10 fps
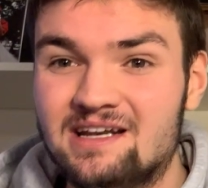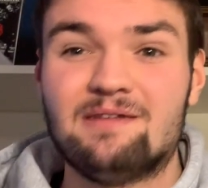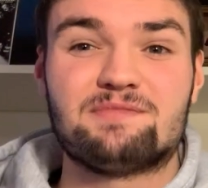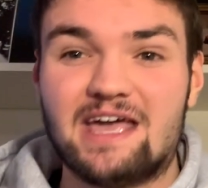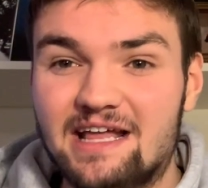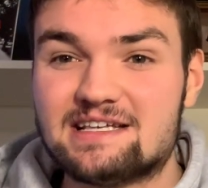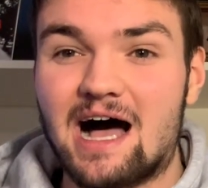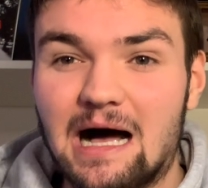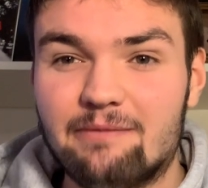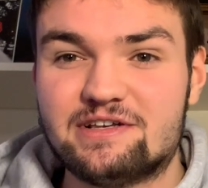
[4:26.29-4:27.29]
it's
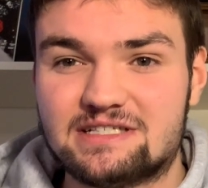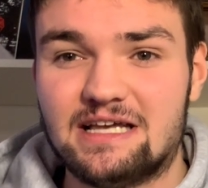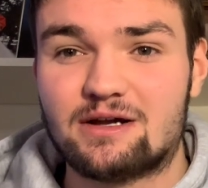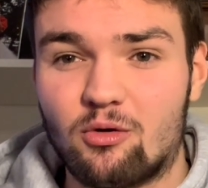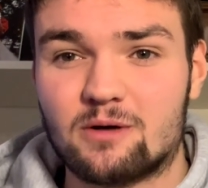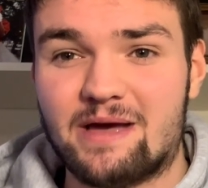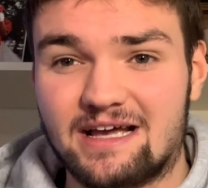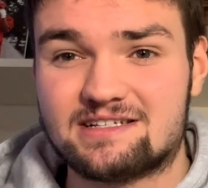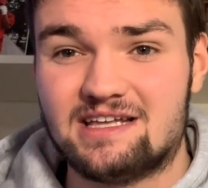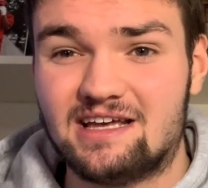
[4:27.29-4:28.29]
obviously a quarterback
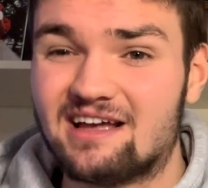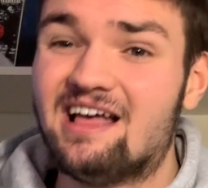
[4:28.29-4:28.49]
sneak.